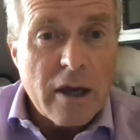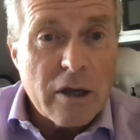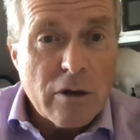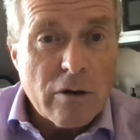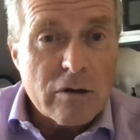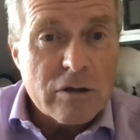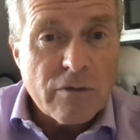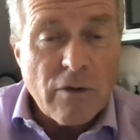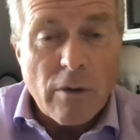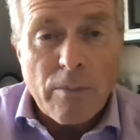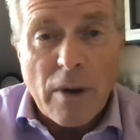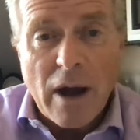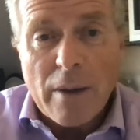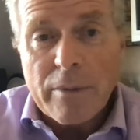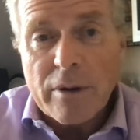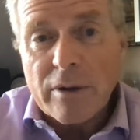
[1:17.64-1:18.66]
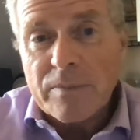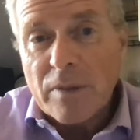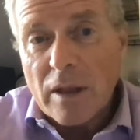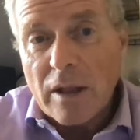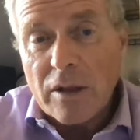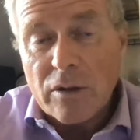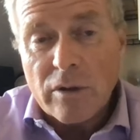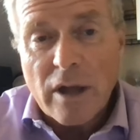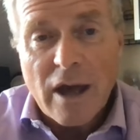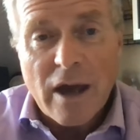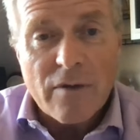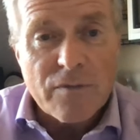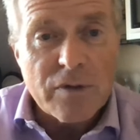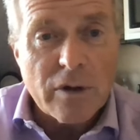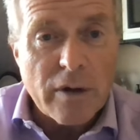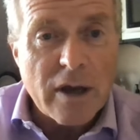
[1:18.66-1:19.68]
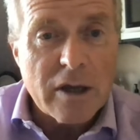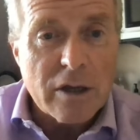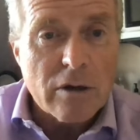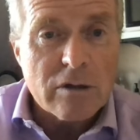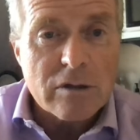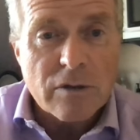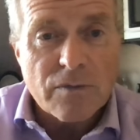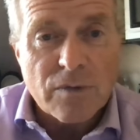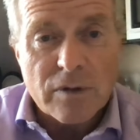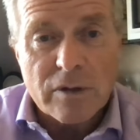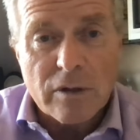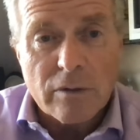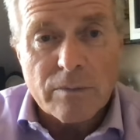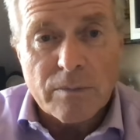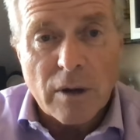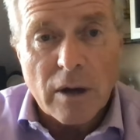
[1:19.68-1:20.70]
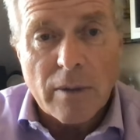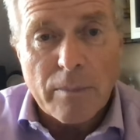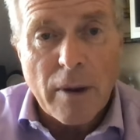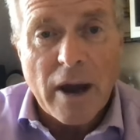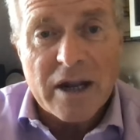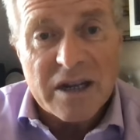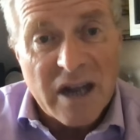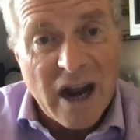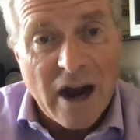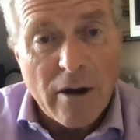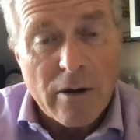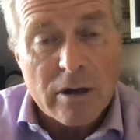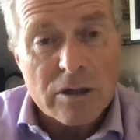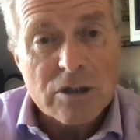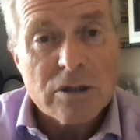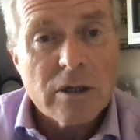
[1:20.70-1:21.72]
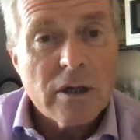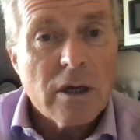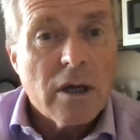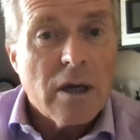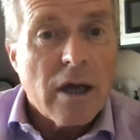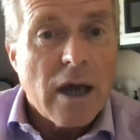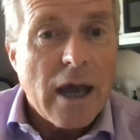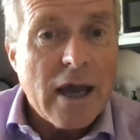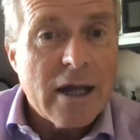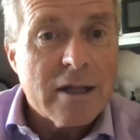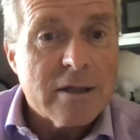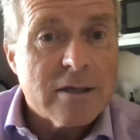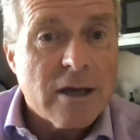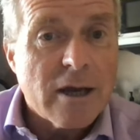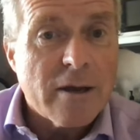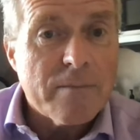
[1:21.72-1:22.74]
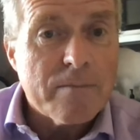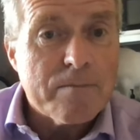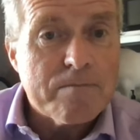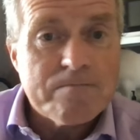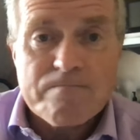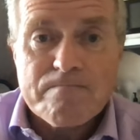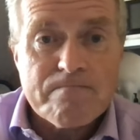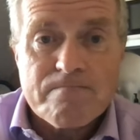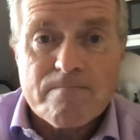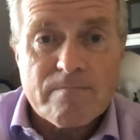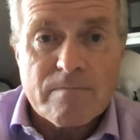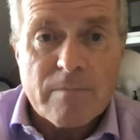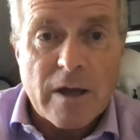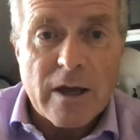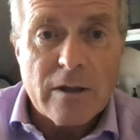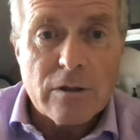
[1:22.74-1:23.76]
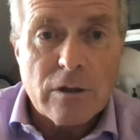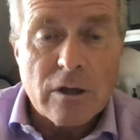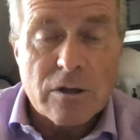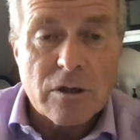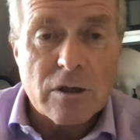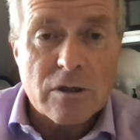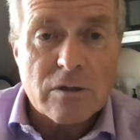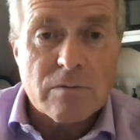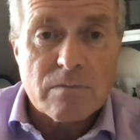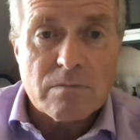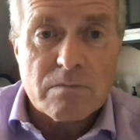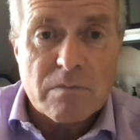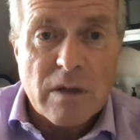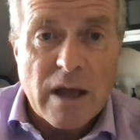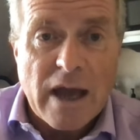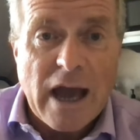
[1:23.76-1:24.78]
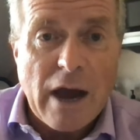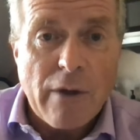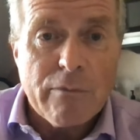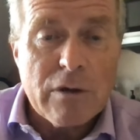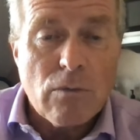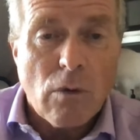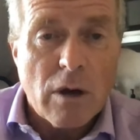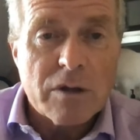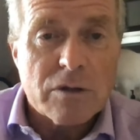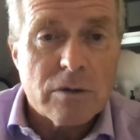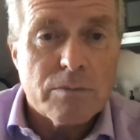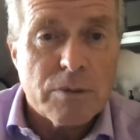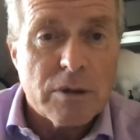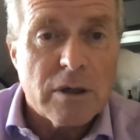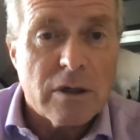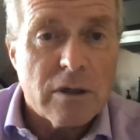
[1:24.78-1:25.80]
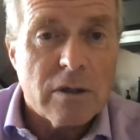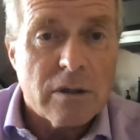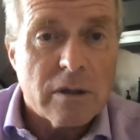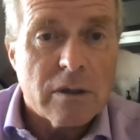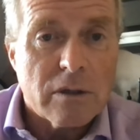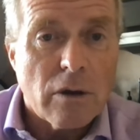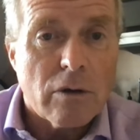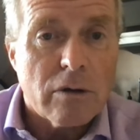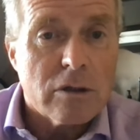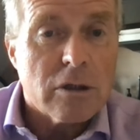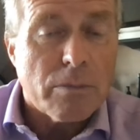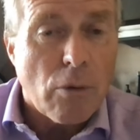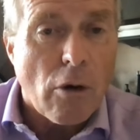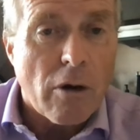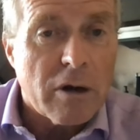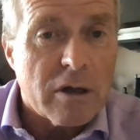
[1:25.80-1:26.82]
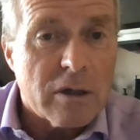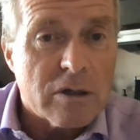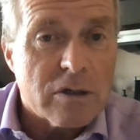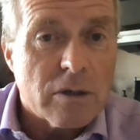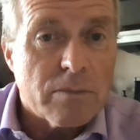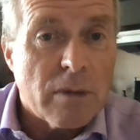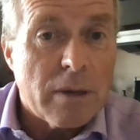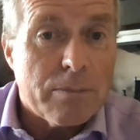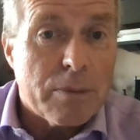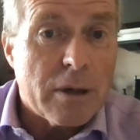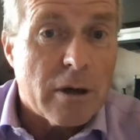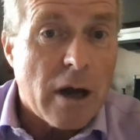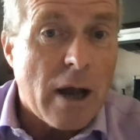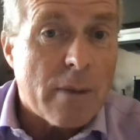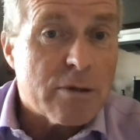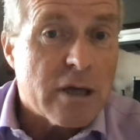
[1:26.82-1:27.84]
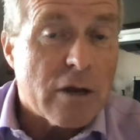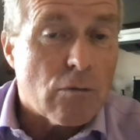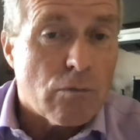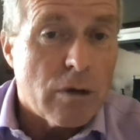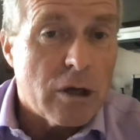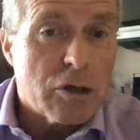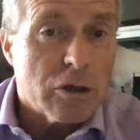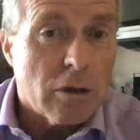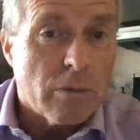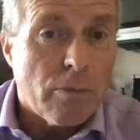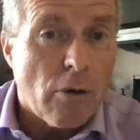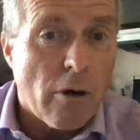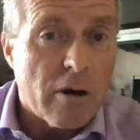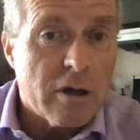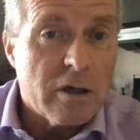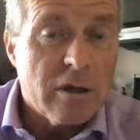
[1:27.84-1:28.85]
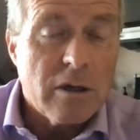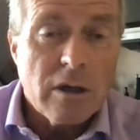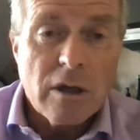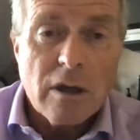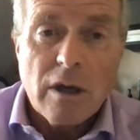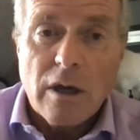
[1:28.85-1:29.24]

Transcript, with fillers: eight years of Obama, and then you'll have you know eight years of you know uh, Biden Harris, and uh, and is this how we want to be known as a party. Is it maybe perhaps a regional party